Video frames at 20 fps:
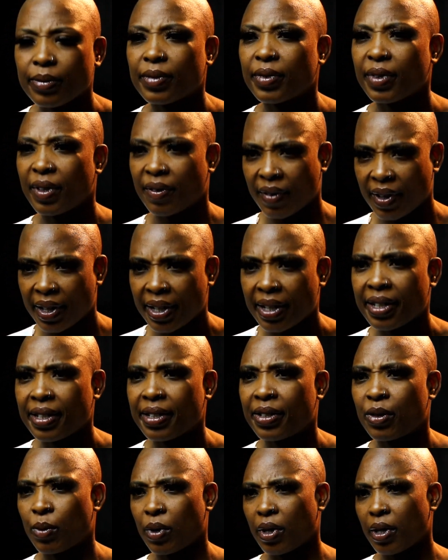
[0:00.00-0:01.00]
They've handled
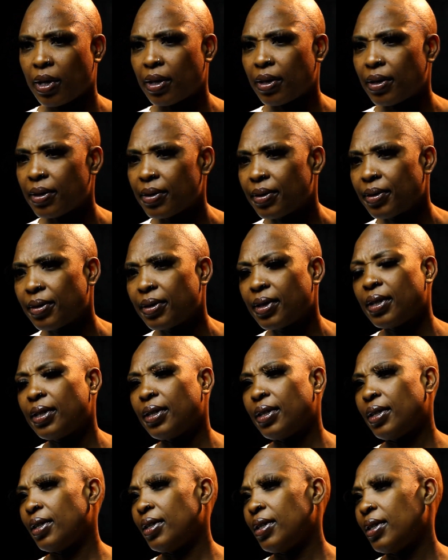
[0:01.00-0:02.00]
it well,
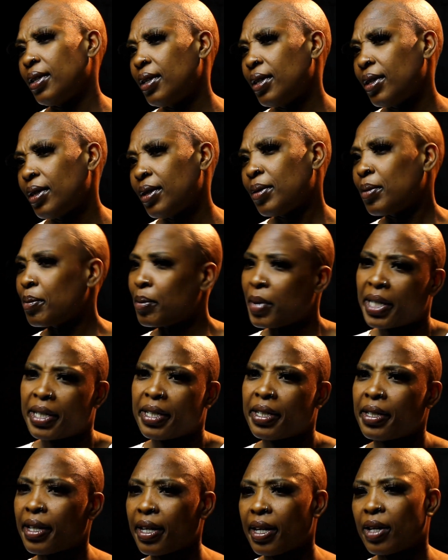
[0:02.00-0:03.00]

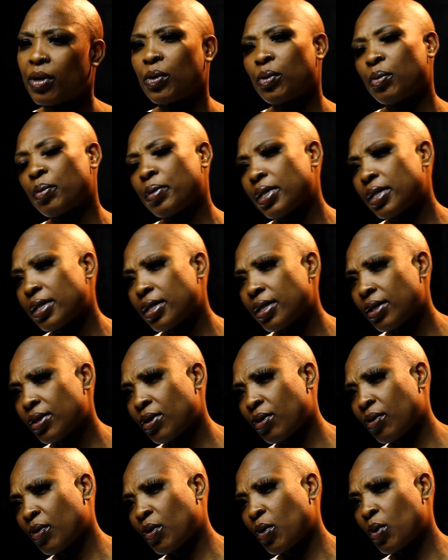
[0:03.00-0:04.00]
minding their own business,
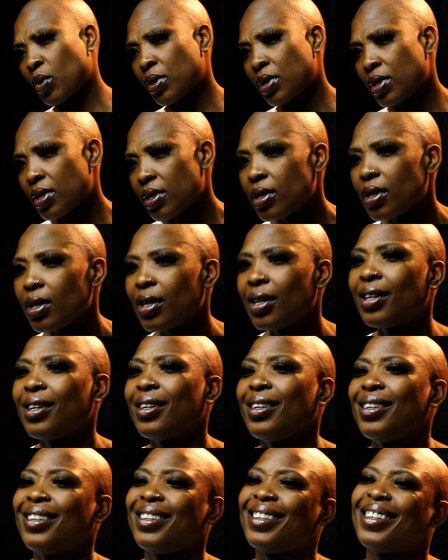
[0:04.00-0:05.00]
of course.
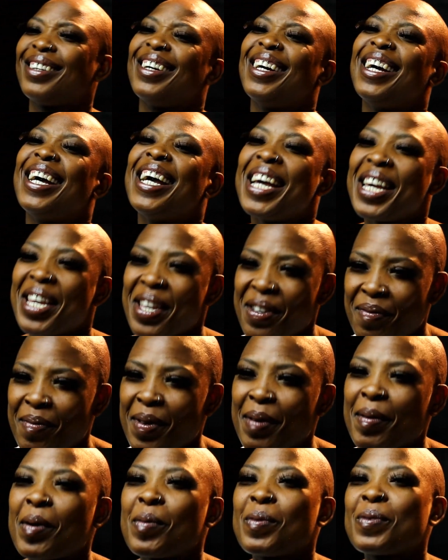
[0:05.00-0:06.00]
If
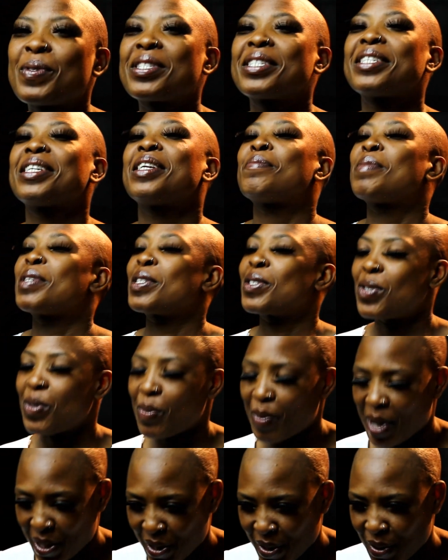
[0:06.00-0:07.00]
bebabuzile
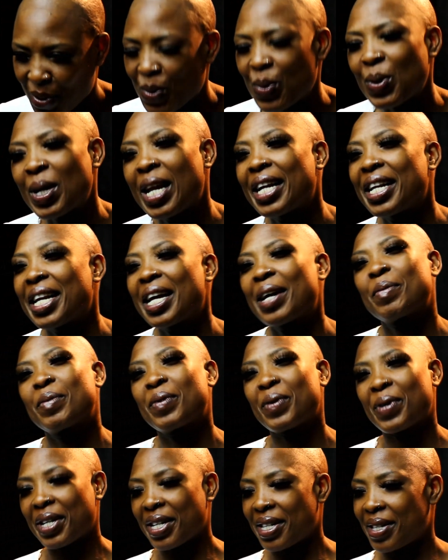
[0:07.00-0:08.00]
bengizoba school
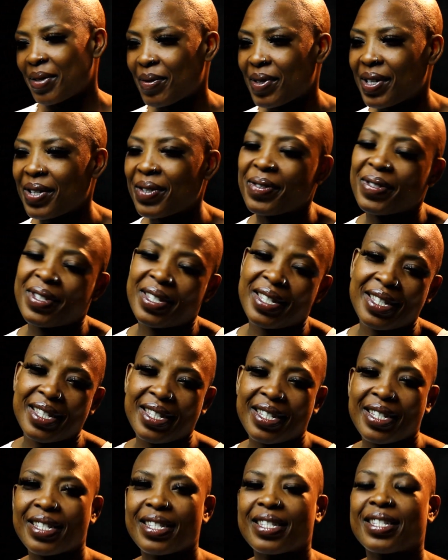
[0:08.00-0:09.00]
nabo anyway,
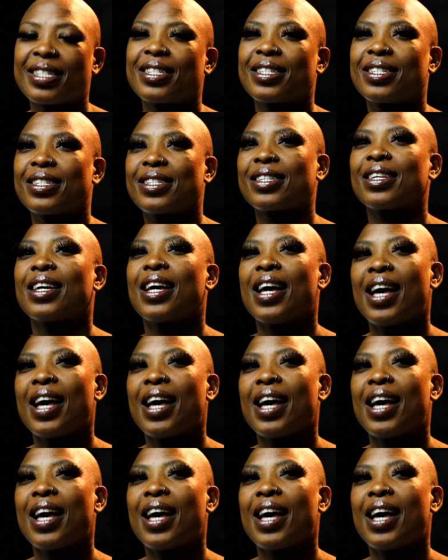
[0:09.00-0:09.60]
this is